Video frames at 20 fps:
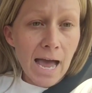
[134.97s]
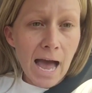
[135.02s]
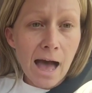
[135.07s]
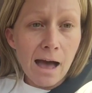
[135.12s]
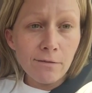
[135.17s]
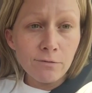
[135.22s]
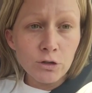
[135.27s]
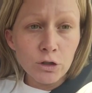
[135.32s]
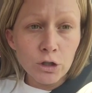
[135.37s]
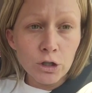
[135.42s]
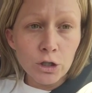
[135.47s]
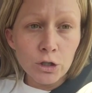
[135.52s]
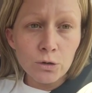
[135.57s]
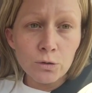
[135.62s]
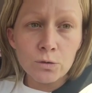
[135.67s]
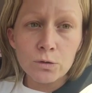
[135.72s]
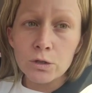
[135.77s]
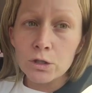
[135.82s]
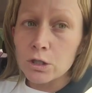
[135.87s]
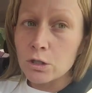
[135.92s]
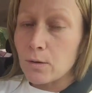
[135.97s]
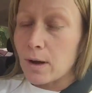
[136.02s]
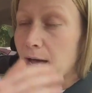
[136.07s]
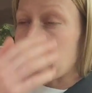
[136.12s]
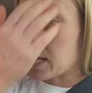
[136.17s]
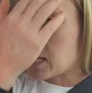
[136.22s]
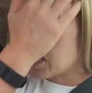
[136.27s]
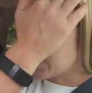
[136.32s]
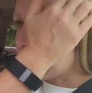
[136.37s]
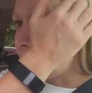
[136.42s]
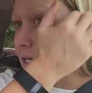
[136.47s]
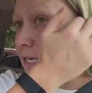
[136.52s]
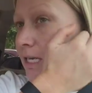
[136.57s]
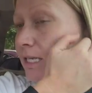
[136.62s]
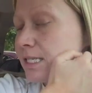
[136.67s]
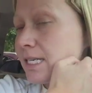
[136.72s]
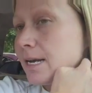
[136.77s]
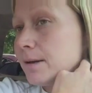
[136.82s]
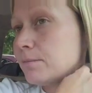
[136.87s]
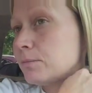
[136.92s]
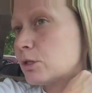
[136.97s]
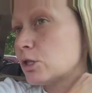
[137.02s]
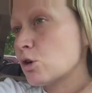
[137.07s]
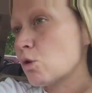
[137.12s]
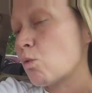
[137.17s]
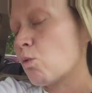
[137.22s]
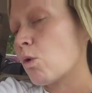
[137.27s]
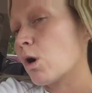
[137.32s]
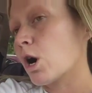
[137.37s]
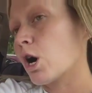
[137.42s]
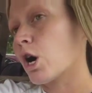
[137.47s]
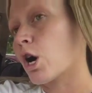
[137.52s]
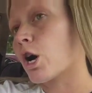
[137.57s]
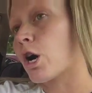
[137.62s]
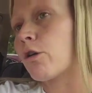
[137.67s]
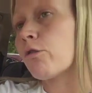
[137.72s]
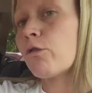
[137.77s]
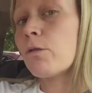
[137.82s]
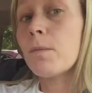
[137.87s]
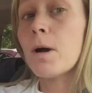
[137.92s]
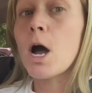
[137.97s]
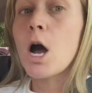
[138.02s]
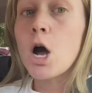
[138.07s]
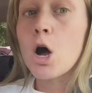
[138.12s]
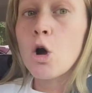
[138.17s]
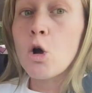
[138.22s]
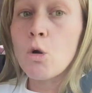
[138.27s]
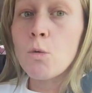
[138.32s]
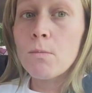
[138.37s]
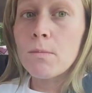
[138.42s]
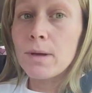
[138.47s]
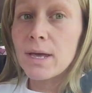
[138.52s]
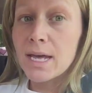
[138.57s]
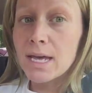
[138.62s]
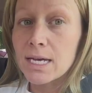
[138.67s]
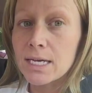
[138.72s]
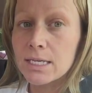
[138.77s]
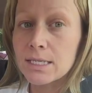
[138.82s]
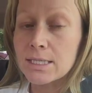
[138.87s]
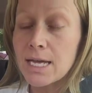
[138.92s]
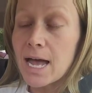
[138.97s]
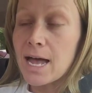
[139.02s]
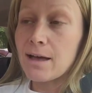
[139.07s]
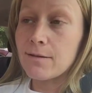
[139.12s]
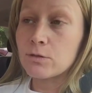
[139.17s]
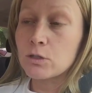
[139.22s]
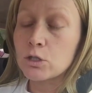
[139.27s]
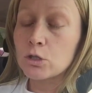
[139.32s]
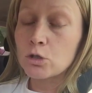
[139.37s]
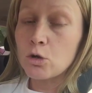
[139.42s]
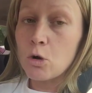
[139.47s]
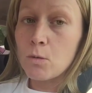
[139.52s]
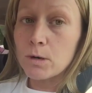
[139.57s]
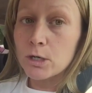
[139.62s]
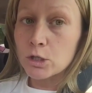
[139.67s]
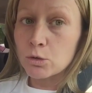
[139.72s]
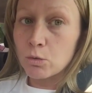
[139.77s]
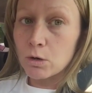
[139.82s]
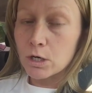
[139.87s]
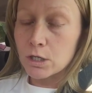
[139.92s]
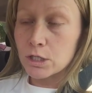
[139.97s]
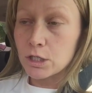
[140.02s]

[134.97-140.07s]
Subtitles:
afternoon so I can attempt to work from home because I have so much work